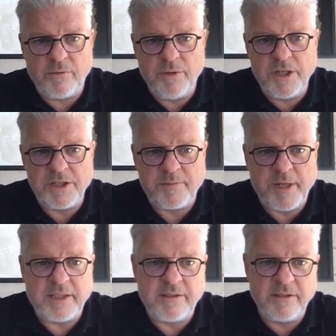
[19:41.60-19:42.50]
we
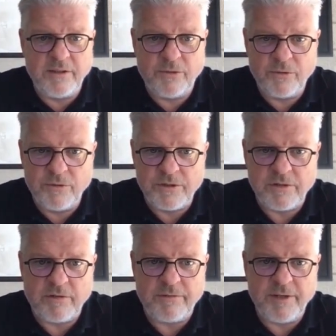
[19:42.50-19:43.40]
respect the rules
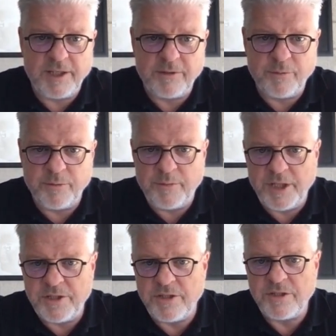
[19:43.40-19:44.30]
of where to put
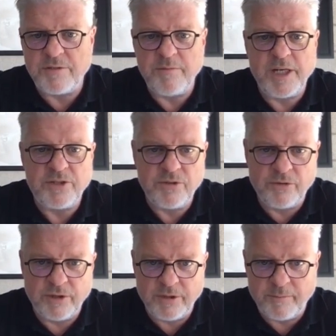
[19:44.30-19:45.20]
bridges, make
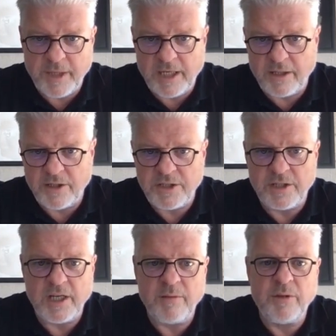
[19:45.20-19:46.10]
sure the panel is
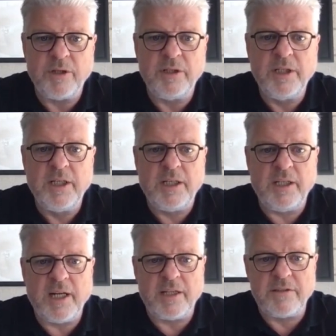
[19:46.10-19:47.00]
stable,
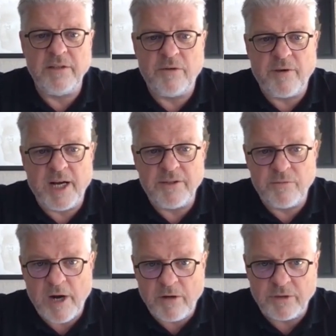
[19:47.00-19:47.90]
that the
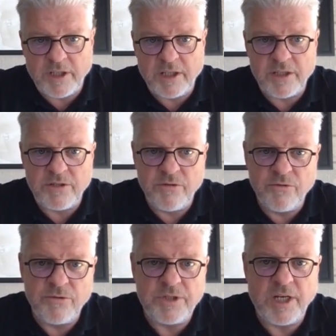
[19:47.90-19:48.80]
right routing is
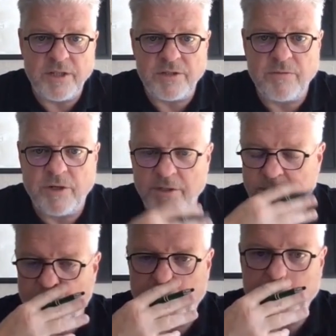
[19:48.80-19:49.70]
used, and so on and
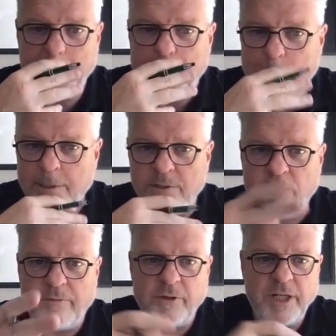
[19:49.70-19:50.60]
so on.
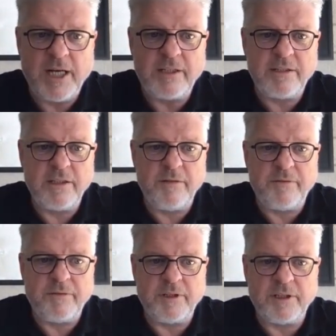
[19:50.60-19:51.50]
So for that,
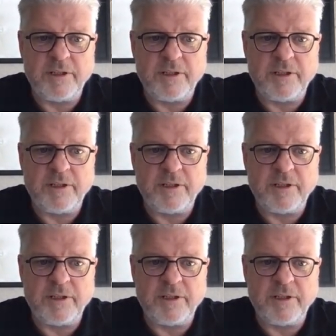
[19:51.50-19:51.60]
if